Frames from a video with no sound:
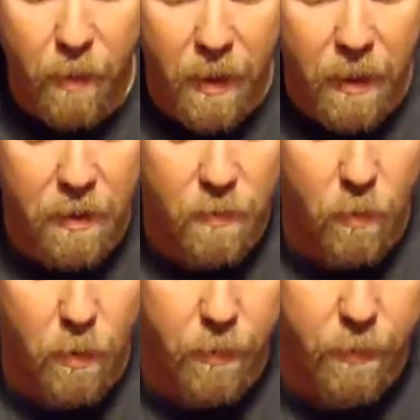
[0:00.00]
penny is
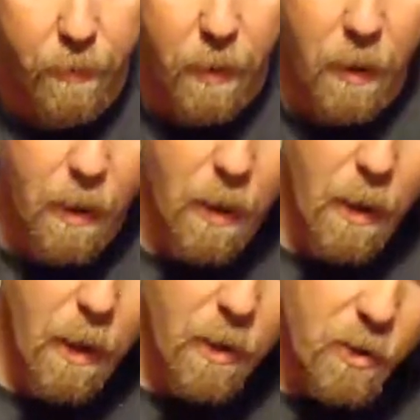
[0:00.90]
worth.
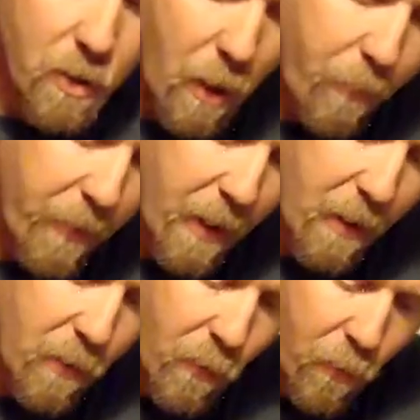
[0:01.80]
Sharpening
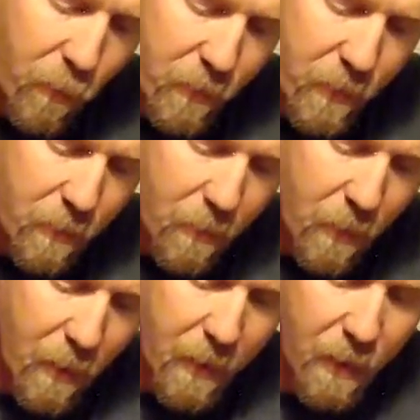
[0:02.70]
tools,
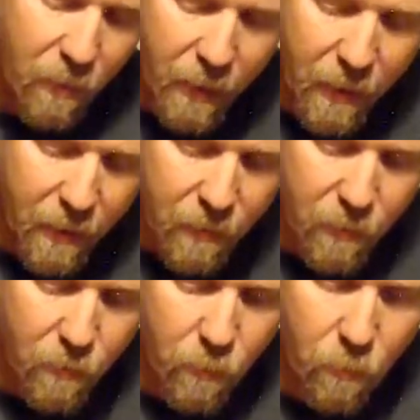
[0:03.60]
and then I'll get
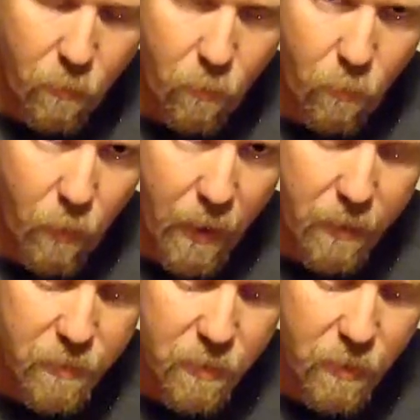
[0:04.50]
into why
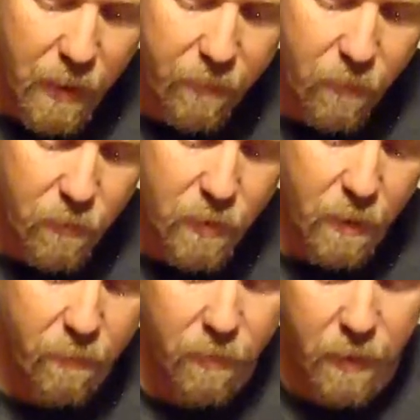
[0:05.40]
there's a trifold
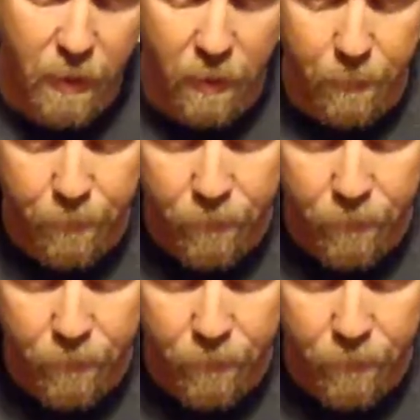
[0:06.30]
shovel here.